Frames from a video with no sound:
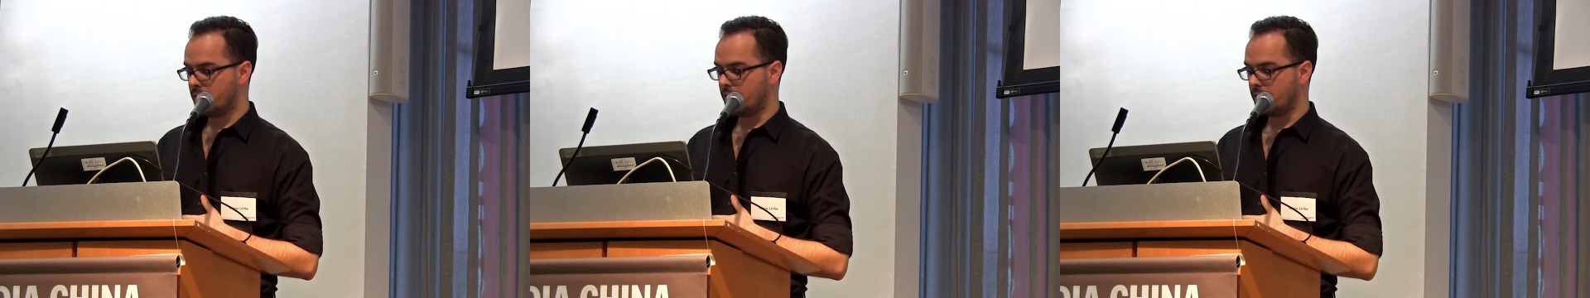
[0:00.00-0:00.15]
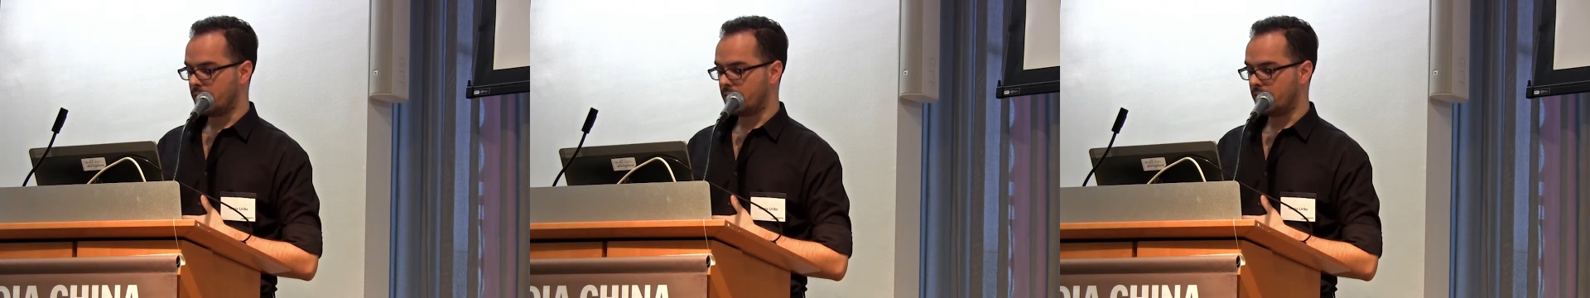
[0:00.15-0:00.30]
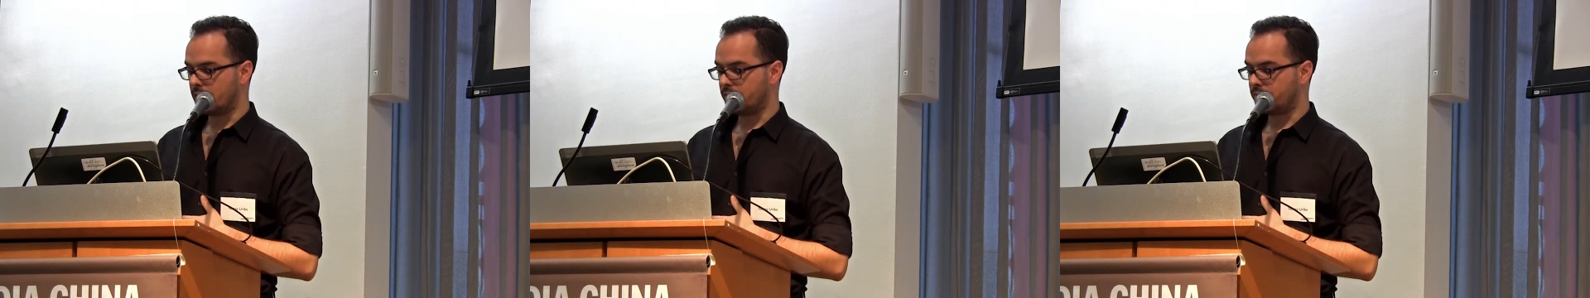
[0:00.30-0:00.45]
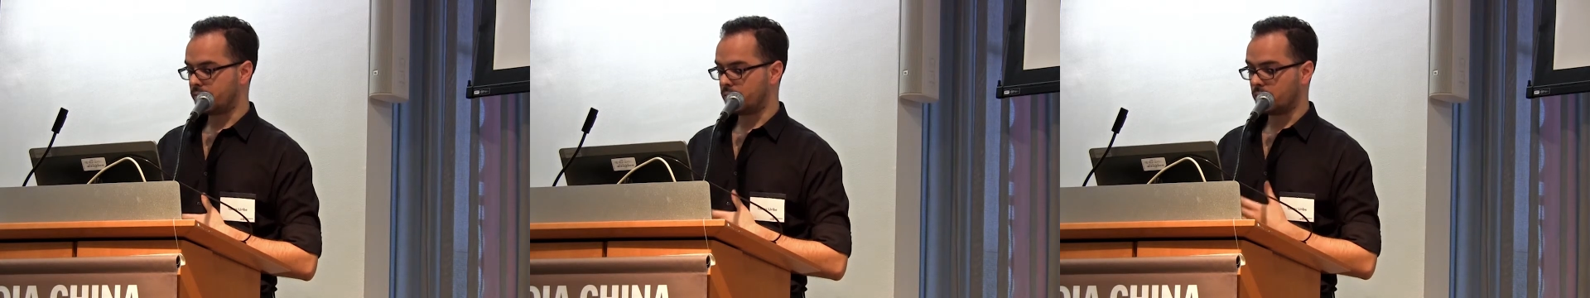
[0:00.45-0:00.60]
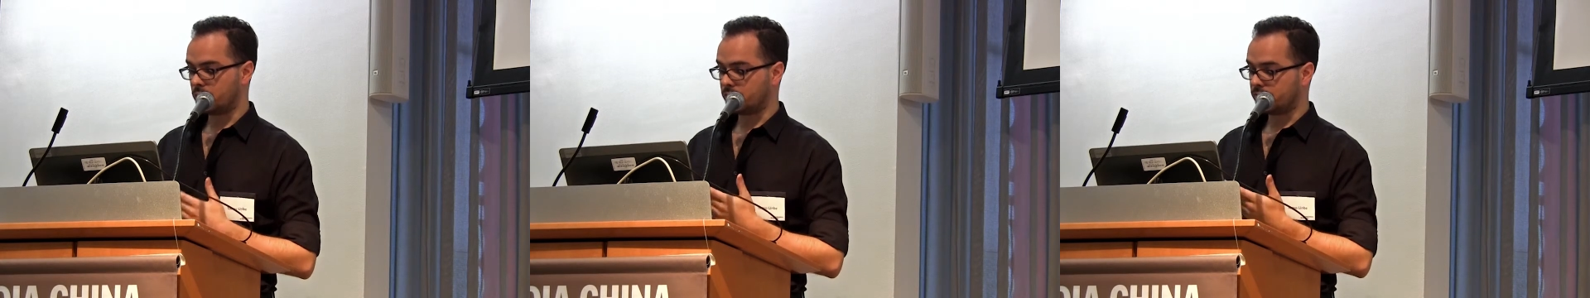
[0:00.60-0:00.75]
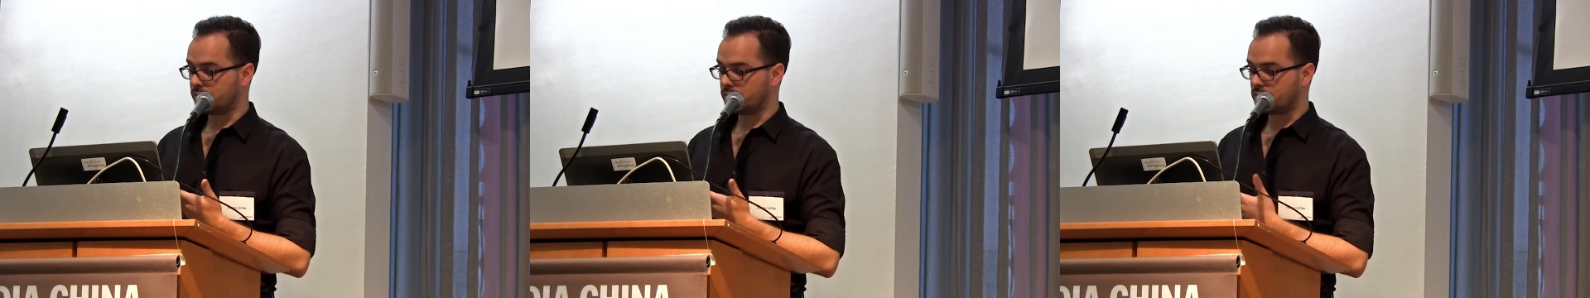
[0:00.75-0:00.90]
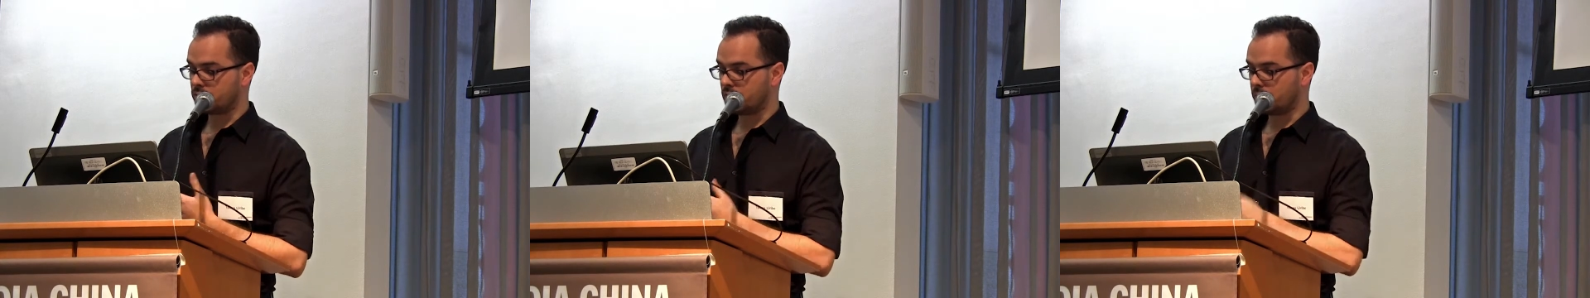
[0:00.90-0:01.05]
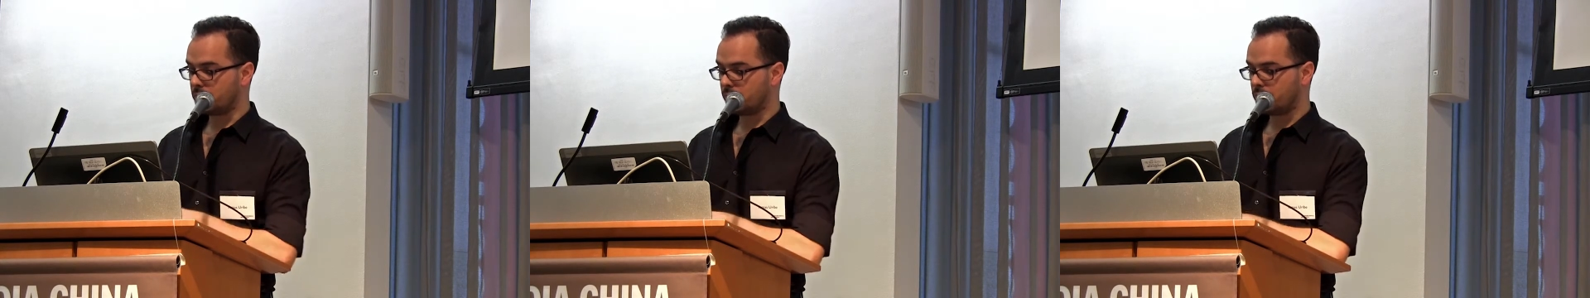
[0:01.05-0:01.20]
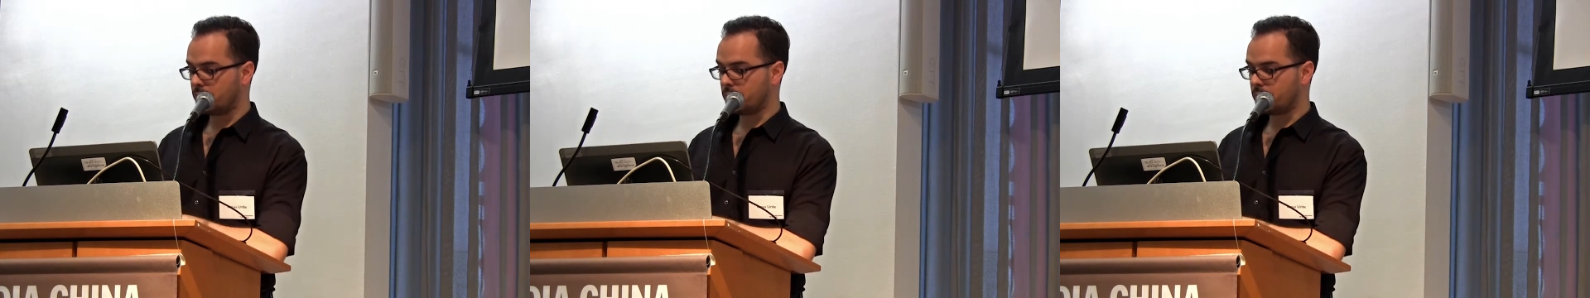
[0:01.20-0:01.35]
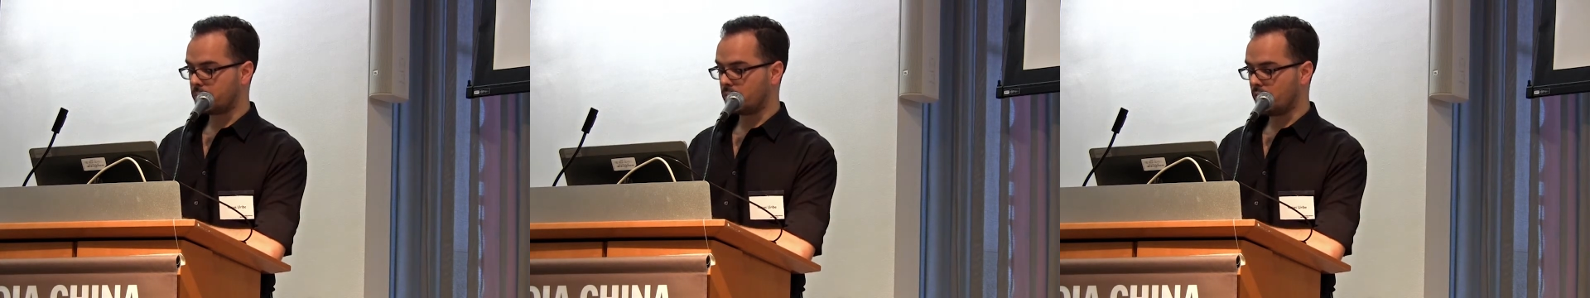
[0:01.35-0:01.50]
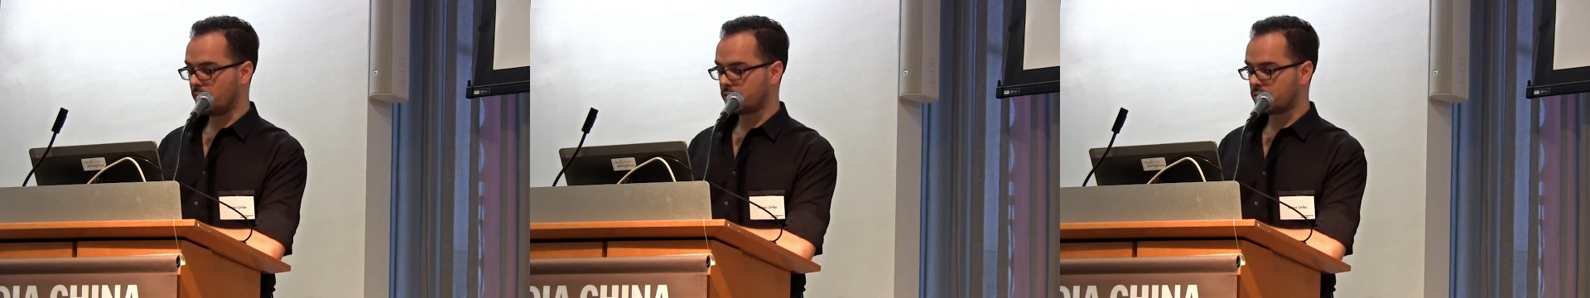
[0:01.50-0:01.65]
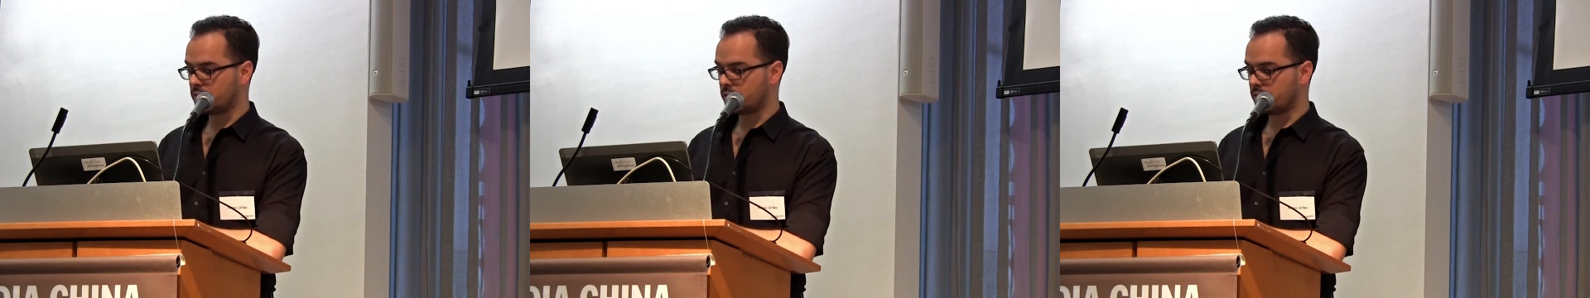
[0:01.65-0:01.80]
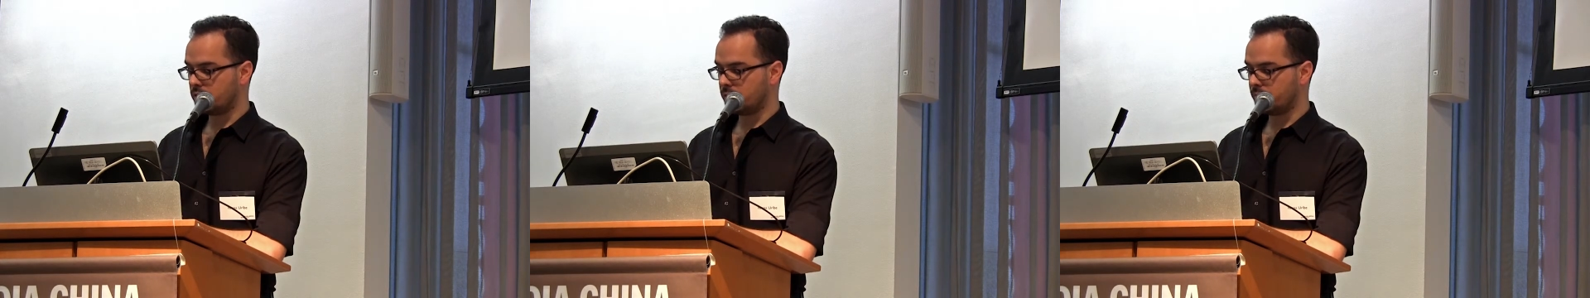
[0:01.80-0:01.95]
Well, for some of them,
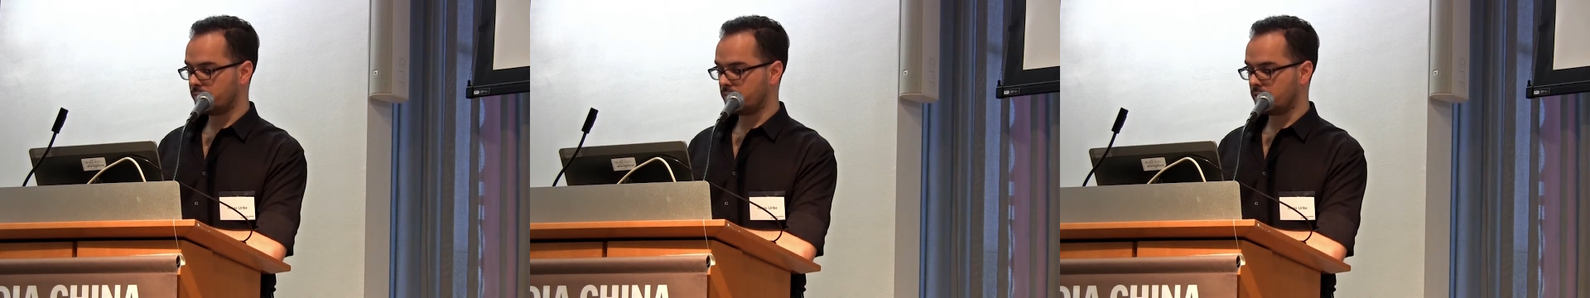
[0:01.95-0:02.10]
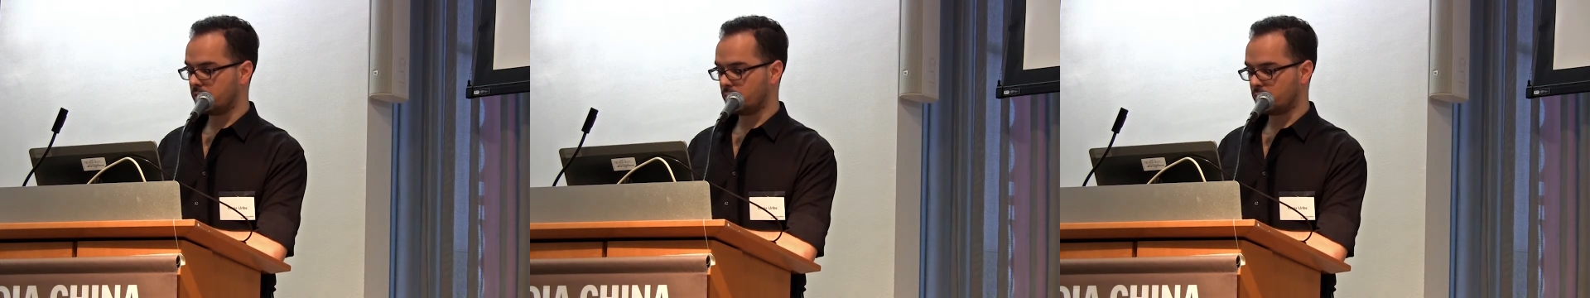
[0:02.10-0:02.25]
obviously,